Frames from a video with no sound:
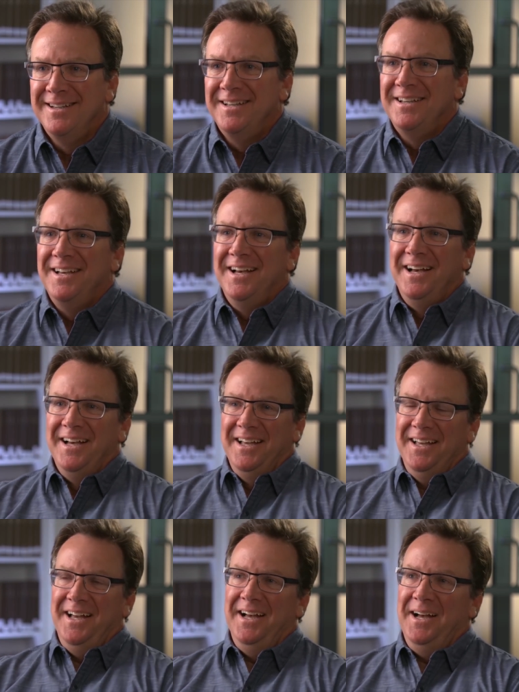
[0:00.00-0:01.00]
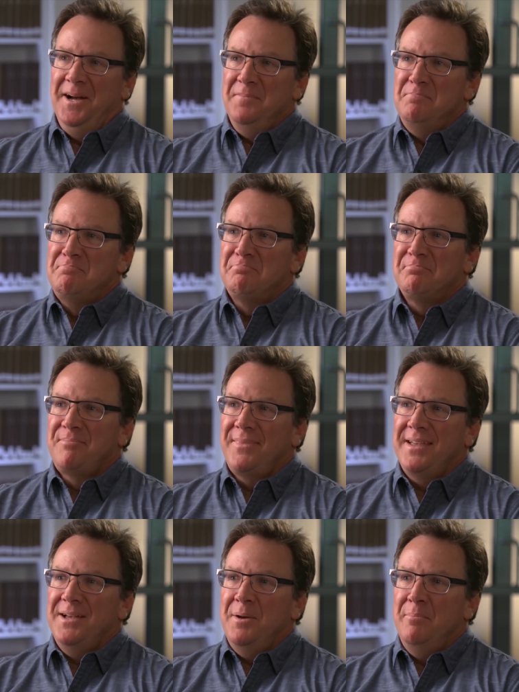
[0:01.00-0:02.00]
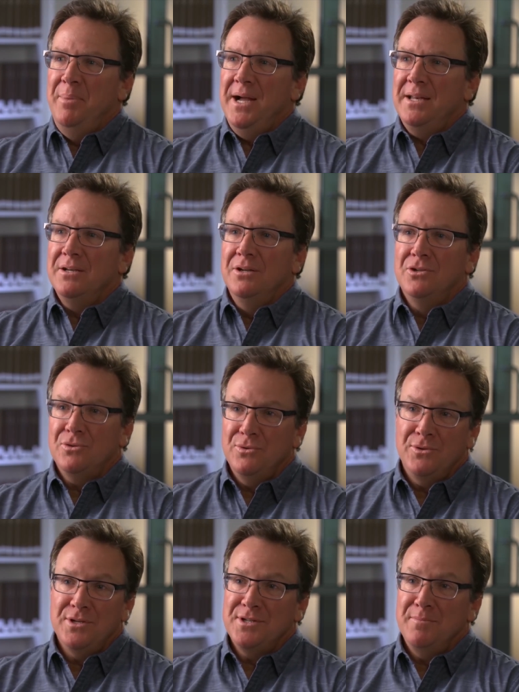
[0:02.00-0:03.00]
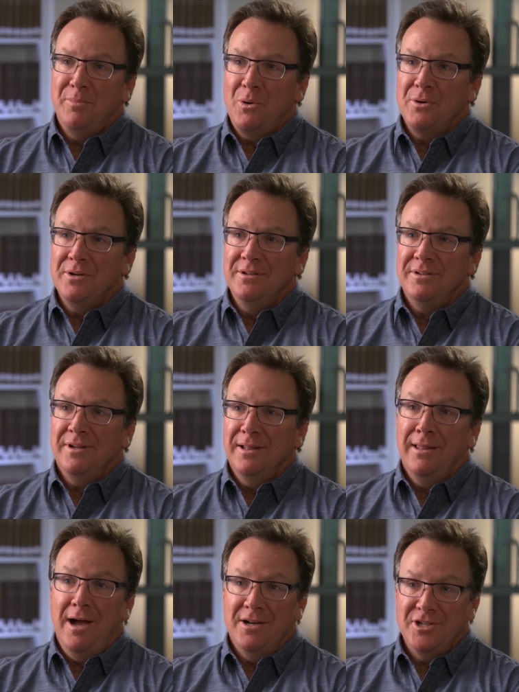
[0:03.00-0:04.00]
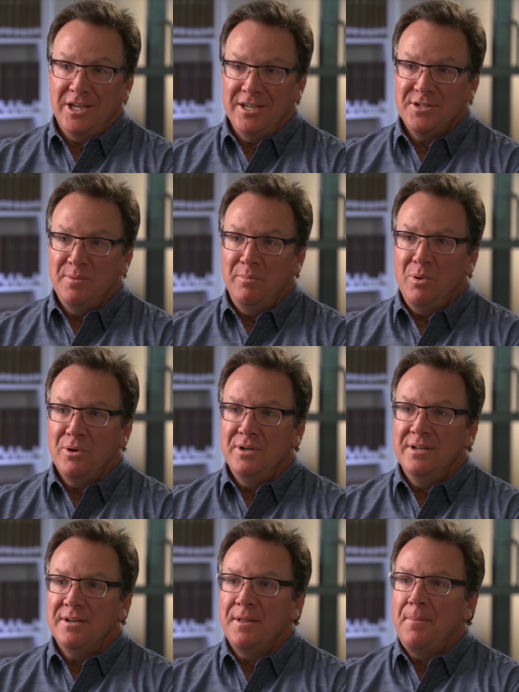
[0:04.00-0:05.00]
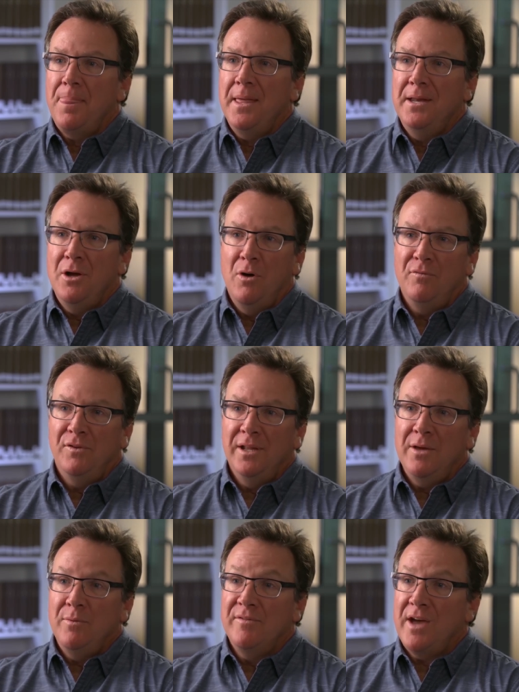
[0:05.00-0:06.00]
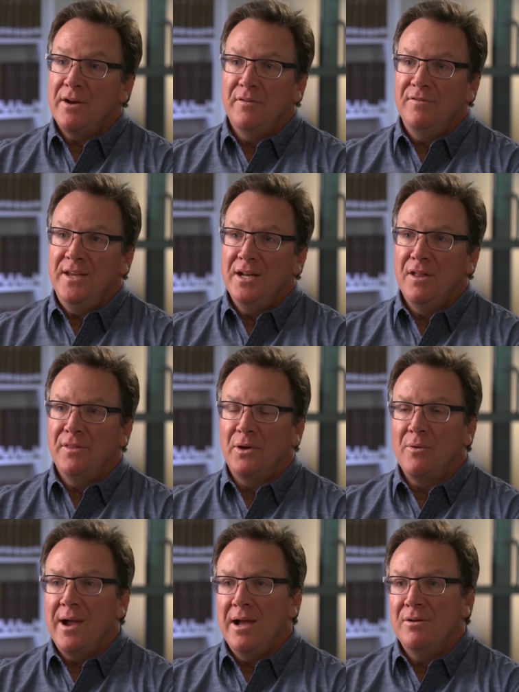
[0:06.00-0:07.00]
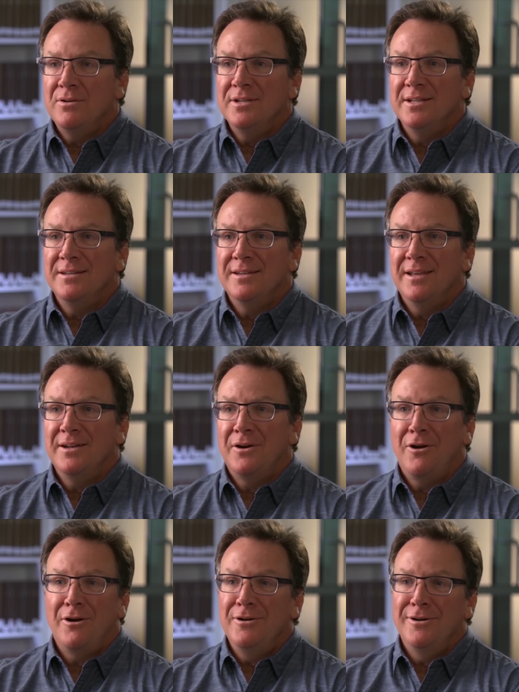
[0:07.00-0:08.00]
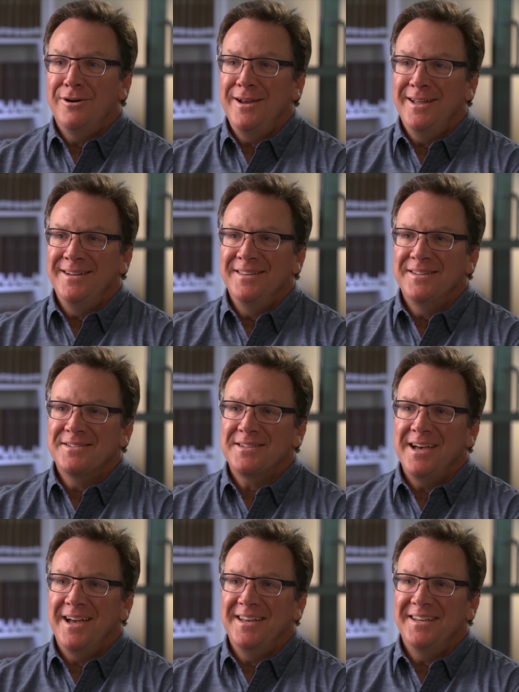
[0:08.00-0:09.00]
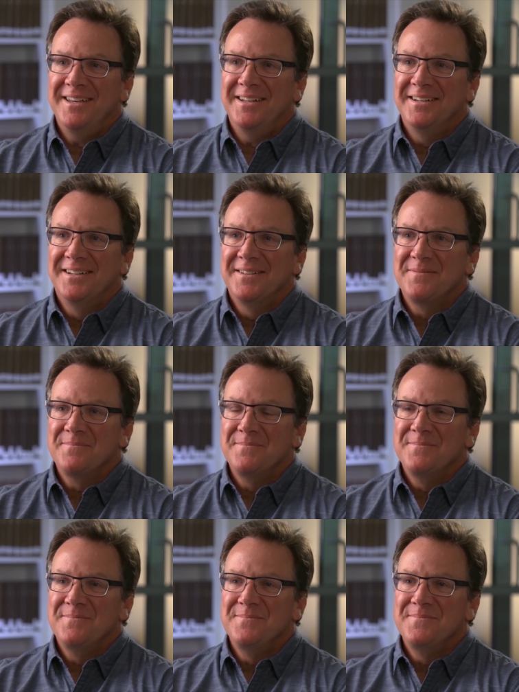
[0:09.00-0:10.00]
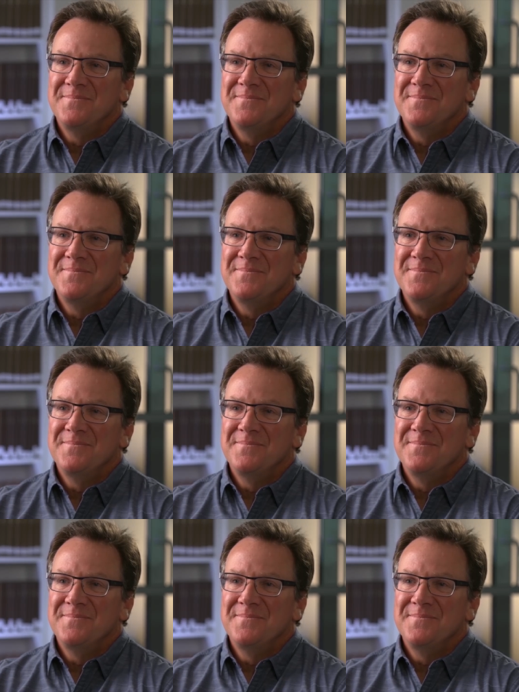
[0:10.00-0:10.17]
Yeah. uh, but truth is important, logic is important, and hopefully we've got our feet on the ground and, and our heart and our head in the sky again. Yeah, I,